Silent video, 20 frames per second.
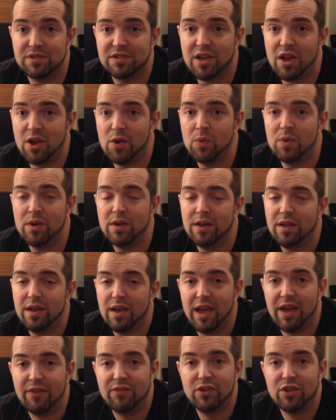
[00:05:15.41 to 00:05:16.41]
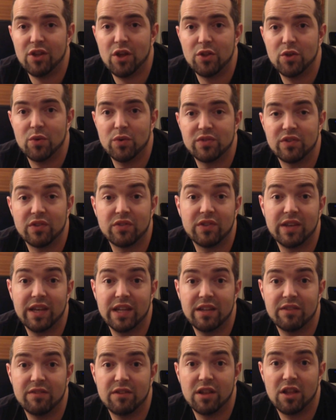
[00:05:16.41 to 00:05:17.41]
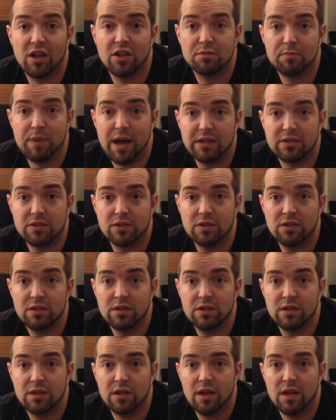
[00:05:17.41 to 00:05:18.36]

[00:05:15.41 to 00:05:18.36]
So if you know there was a scene of a large battle,